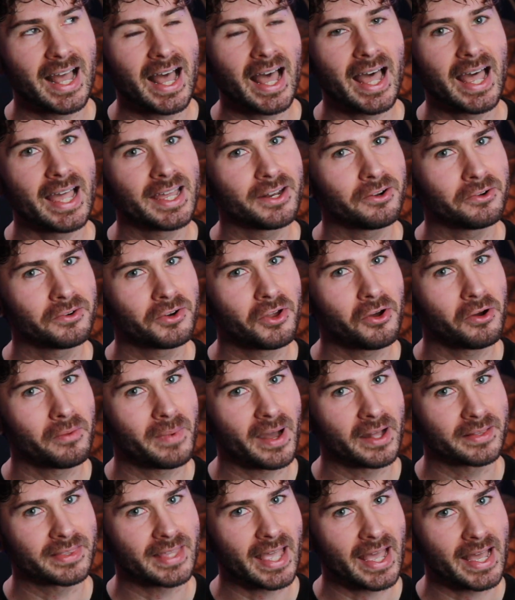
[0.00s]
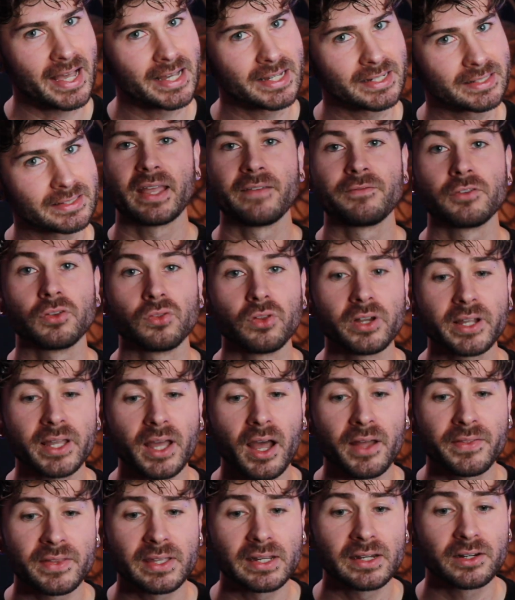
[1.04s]
I don't know about that. If you look
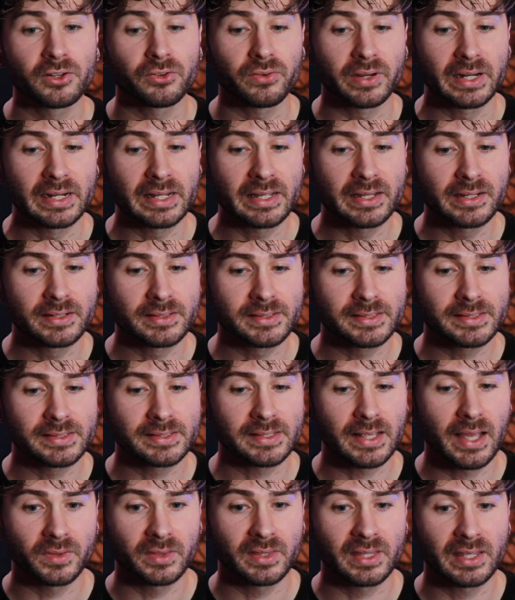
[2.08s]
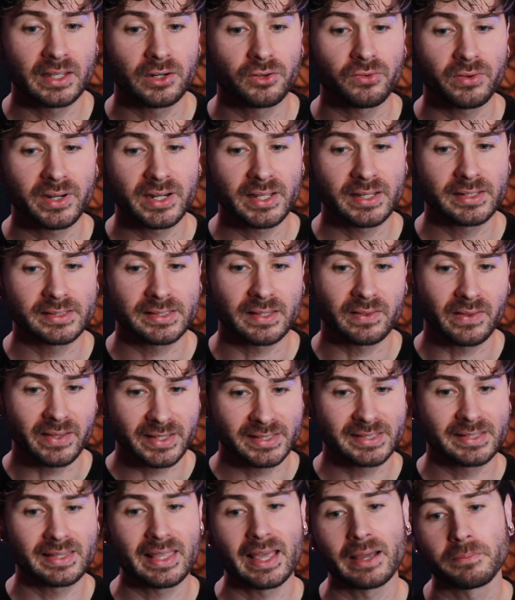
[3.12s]
on the ingredients
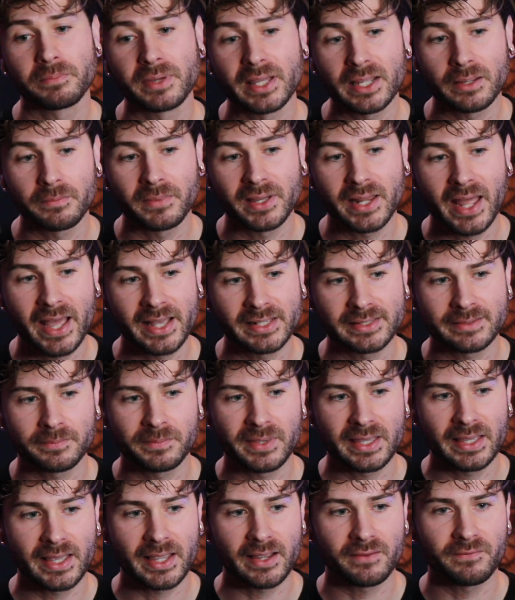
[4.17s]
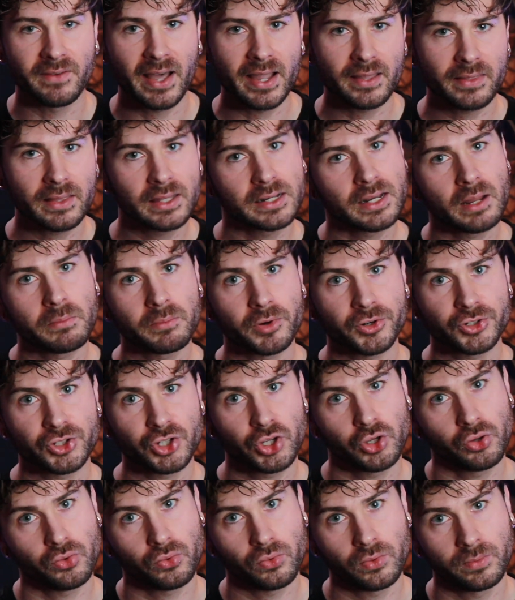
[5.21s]
list that pigment as being violet number
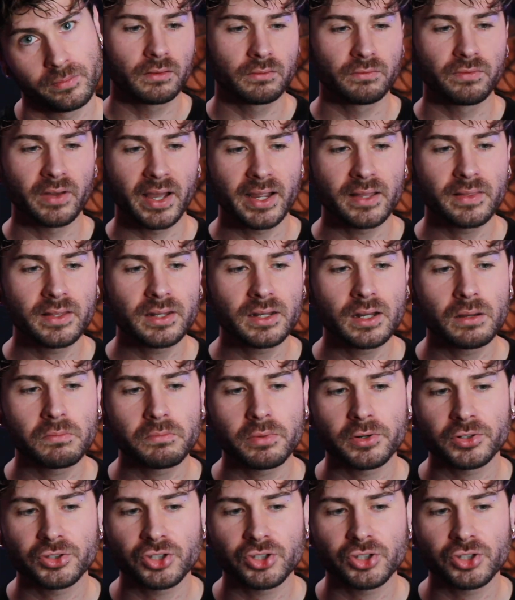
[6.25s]
2. Violet number